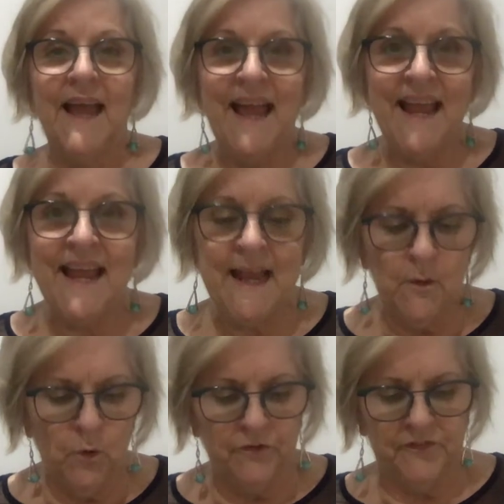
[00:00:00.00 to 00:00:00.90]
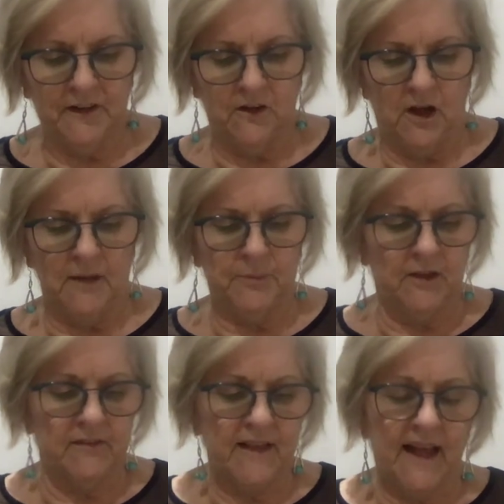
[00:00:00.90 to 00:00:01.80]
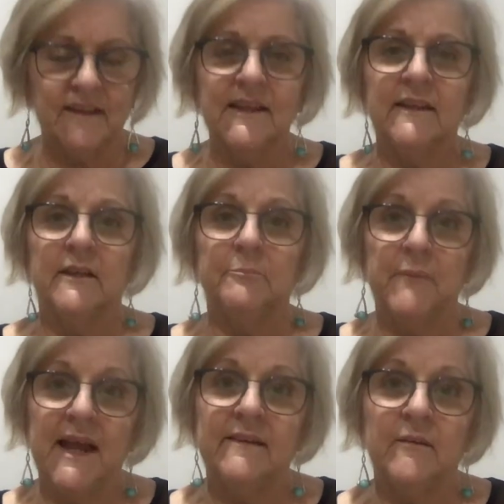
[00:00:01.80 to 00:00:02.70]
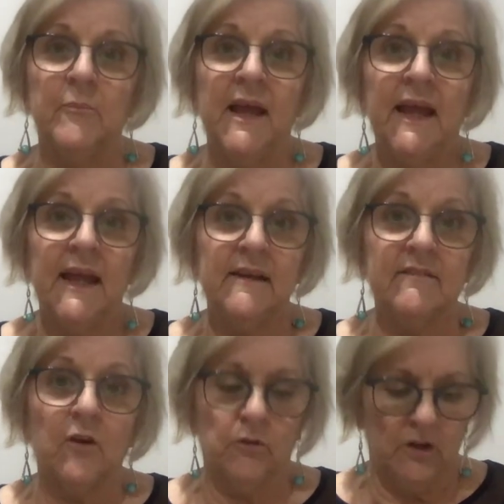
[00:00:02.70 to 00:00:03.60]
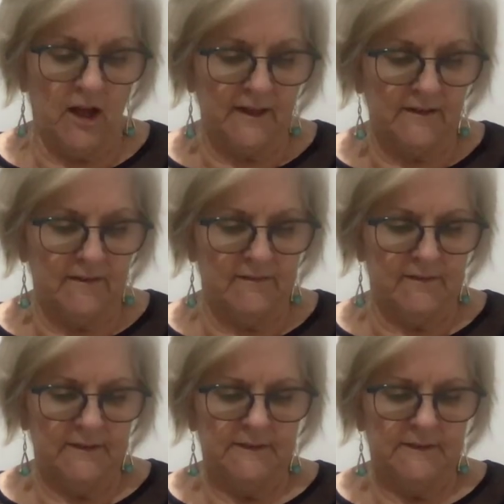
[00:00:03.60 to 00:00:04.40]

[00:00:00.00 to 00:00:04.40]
He was the light because Elian had made him in his own likeness.